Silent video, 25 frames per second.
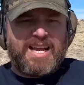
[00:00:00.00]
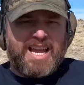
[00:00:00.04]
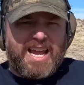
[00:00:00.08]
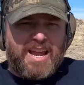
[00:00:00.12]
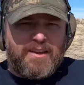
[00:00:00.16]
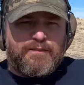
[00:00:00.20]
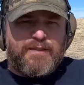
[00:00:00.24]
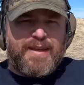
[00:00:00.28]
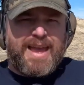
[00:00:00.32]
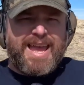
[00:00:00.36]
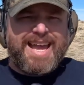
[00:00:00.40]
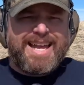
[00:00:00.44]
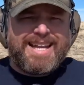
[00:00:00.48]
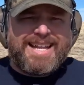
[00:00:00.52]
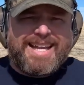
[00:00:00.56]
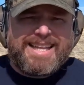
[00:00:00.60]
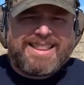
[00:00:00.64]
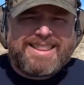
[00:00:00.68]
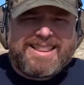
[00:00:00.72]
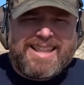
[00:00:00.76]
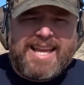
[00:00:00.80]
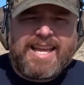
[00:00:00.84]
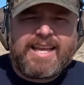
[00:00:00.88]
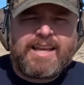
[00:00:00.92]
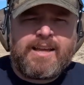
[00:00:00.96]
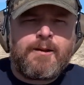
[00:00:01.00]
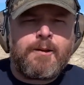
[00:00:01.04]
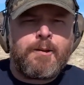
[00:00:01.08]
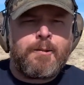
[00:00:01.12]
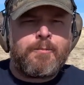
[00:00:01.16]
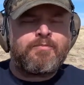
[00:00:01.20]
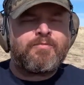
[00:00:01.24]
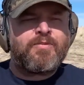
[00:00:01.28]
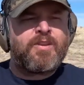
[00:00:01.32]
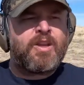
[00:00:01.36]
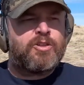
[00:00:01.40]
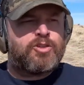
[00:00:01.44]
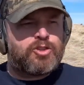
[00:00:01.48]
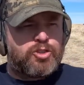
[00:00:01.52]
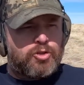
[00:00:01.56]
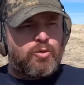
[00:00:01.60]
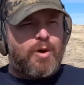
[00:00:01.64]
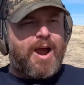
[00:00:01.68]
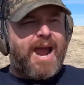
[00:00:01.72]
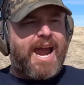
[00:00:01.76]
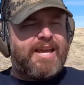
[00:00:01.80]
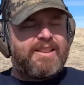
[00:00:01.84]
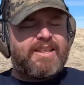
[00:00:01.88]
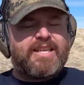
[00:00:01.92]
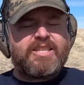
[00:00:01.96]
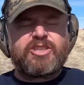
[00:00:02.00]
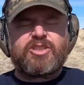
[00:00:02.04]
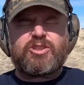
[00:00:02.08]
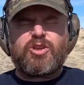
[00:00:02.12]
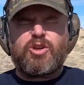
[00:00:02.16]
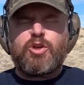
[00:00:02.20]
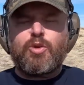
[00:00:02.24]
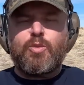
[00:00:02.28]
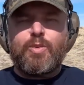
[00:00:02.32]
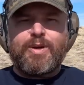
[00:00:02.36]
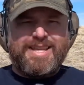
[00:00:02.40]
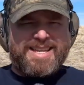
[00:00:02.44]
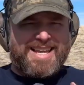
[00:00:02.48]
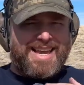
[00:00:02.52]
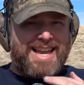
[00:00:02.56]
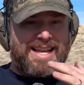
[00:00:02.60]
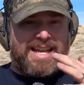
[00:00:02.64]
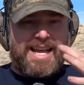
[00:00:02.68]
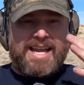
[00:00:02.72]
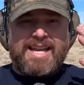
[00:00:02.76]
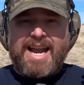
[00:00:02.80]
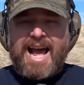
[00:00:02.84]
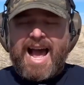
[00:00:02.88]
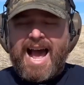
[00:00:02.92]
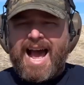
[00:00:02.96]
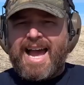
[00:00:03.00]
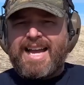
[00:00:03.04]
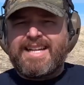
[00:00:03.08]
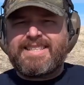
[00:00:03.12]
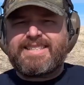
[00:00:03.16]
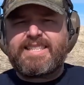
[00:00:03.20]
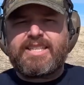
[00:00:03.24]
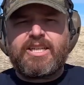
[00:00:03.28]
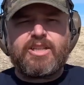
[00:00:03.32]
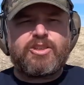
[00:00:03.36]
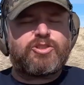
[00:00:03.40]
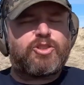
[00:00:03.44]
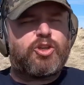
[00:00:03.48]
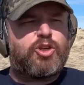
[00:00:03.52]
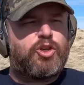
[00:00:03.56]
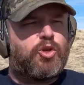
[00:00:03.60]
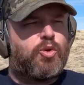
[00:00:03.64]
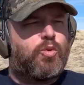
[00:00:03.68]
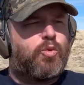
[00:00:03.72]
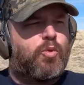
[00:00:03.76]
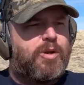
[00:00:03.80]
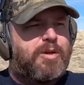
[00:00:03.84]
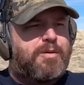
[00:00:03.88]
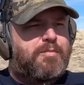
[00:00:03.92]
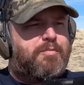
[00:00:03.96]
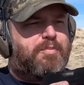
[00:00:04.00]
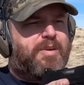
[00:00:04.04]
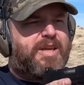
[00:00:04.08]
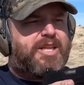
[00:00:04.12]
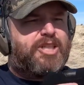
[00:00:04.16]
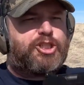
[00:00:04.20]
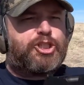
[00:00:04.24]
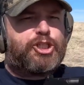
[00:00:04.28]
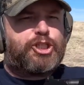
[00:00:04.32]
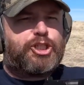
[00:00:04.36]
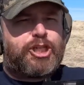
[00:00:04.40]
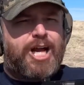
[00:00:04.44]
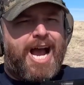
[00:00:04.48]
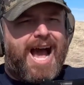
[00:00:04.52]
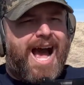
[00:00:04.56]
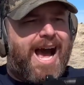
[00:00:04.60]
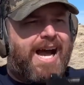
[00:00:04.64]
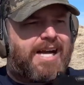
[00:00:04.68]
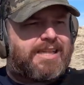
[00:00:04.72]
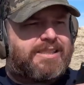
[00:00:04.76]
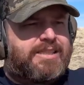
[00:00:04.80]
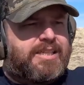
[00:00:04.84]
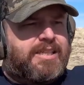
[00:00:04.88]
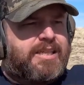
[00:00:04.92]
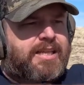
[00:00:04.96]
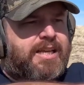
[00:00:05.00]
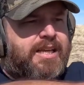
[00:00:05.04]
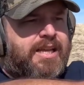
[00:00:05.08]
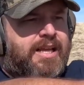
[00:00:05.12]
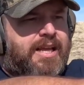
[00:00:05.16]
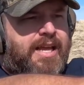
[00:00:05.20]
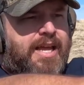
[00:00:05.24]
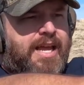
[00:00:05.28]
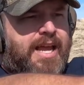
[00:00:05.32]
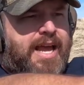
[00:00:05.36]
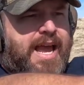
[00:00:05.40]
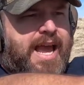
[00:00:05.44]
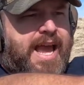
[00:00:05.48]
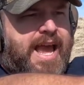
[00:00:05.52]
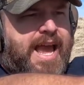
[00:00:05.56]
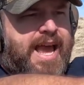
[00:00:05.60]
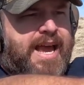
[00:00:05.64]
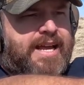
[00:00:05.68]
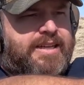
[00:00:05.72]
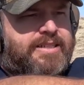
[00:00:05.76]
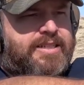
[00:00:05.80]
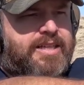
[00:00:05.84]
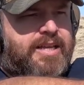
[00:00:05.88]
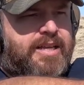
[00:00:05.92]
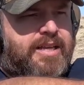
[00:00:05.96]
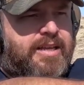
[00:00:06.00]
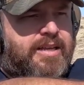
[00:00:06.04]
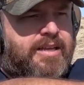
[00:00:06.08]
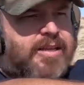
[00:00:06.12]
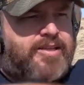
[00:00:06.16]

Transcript: If anything, try this so you would get an idea, so you wouldn't be shocked at